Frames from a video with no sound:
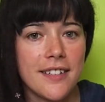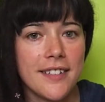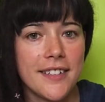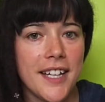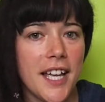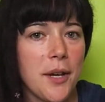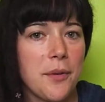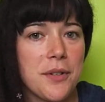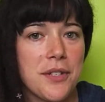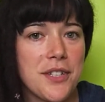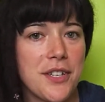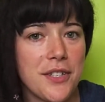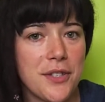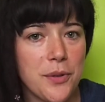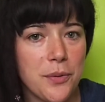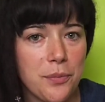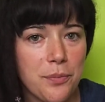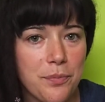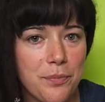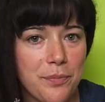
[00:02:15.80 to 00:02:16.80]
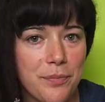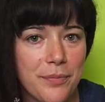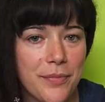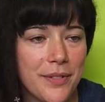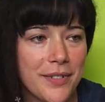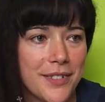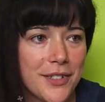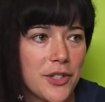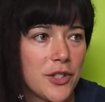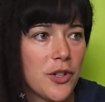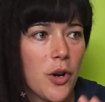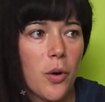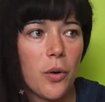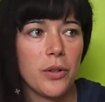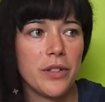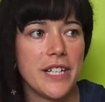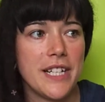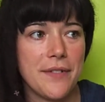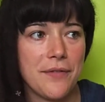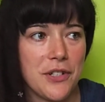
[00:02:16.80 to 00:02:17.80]
it was just a
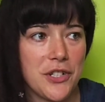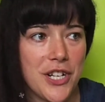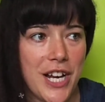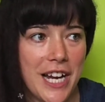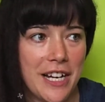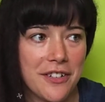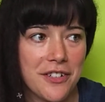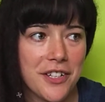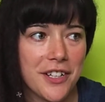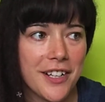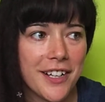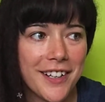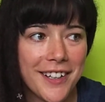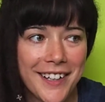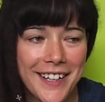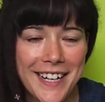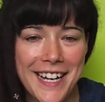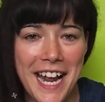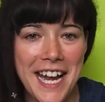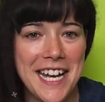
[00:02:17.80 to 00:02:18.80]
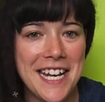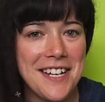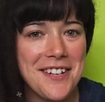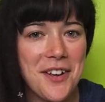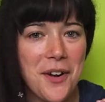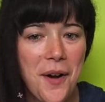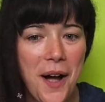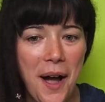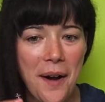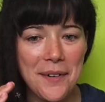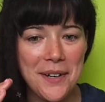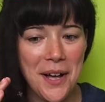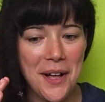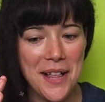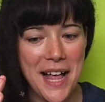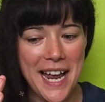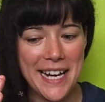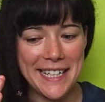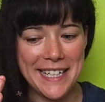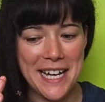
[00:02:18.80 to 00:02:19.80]
totally different change. I didn't know how it all
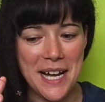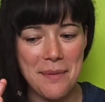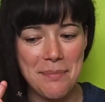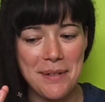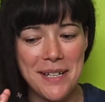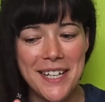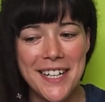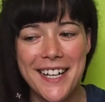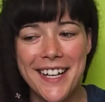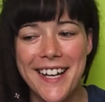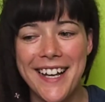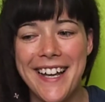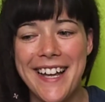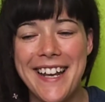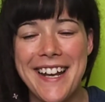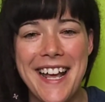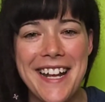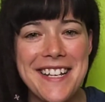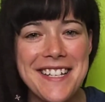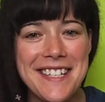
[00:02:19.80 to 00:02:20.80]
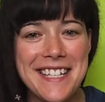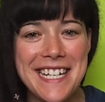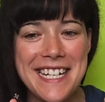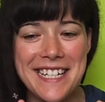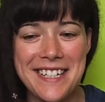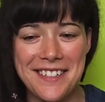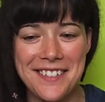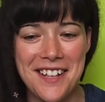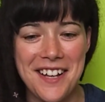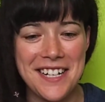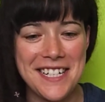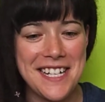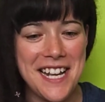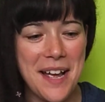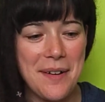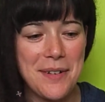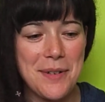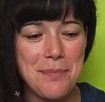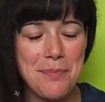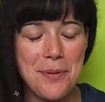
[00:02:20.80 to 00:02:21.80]
added up, and I just needed a lot of
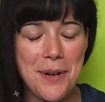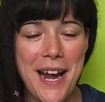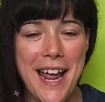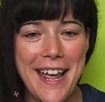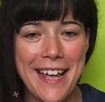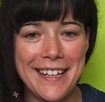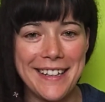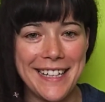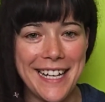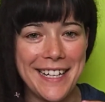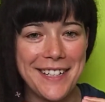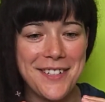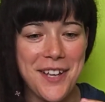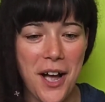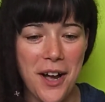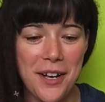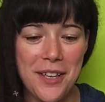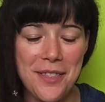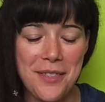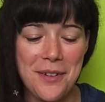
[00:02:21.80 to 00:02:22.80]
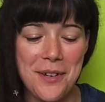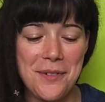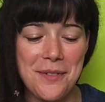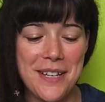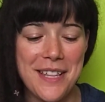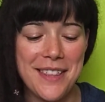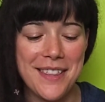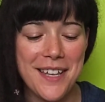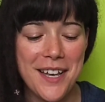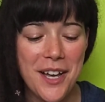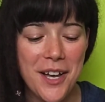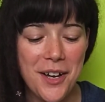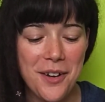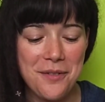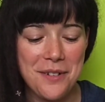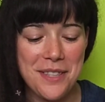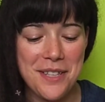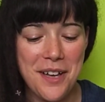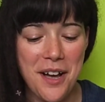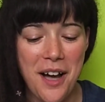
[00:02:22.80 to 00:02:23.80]
time to pray and talk it through
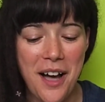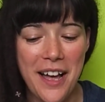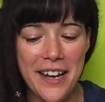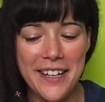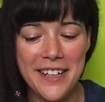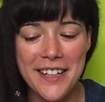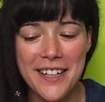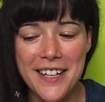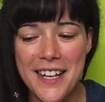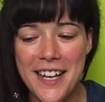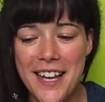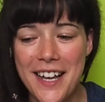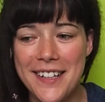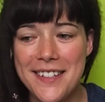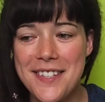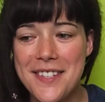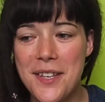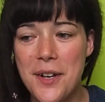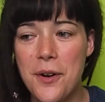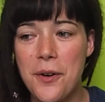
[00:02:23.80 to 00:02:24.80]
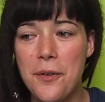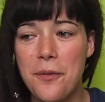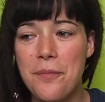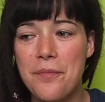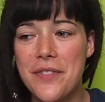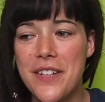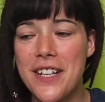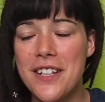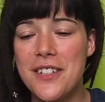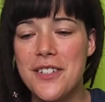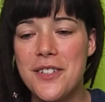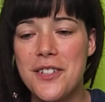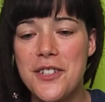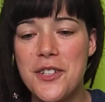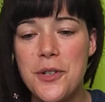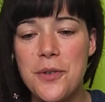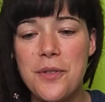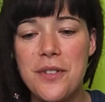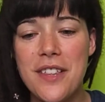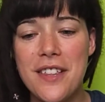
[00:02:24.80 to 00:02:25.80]
with God. And so
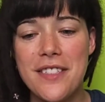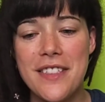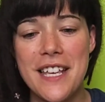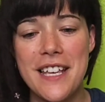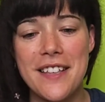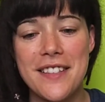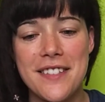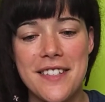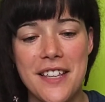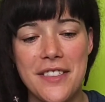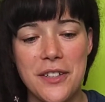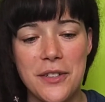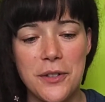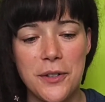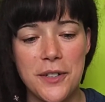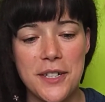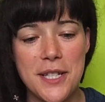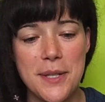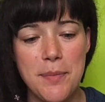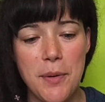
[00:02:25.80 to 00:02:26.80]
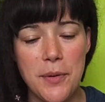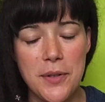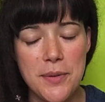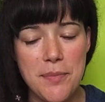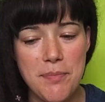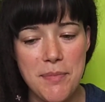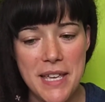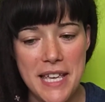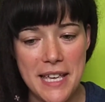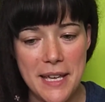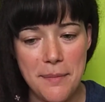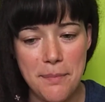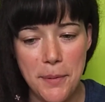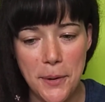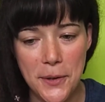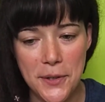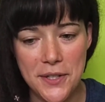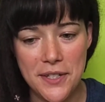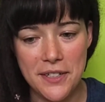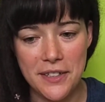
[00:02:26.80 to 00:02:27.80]
two of the things that the Lord spoke to me
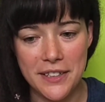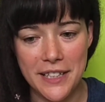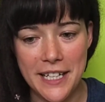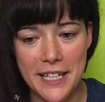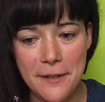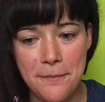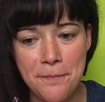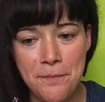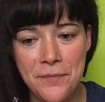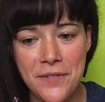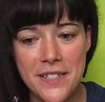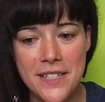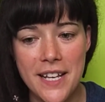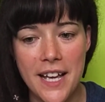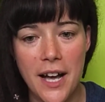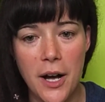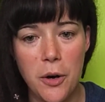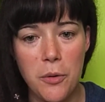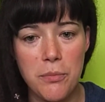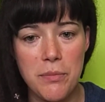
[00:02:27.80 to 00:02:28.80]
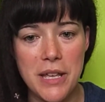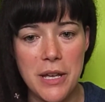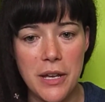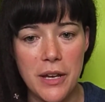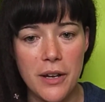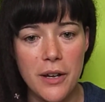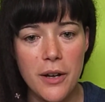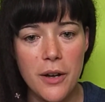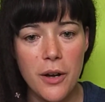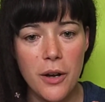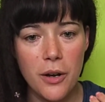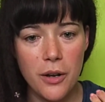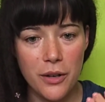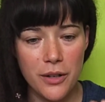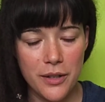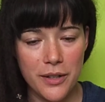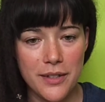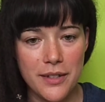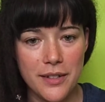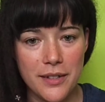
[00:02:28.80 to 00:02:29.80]
personally to help me
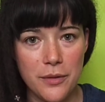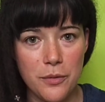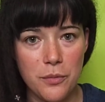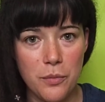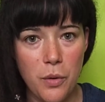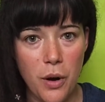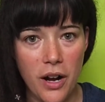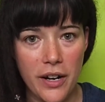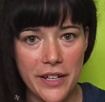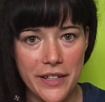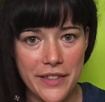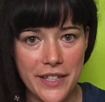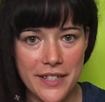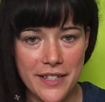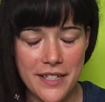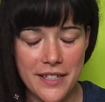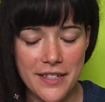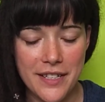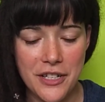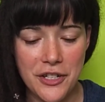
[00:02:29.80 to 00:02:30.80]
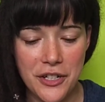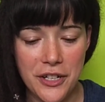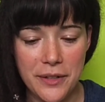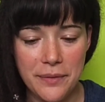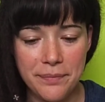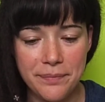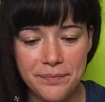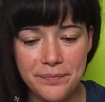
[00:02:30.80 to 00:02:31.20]
walk in this decision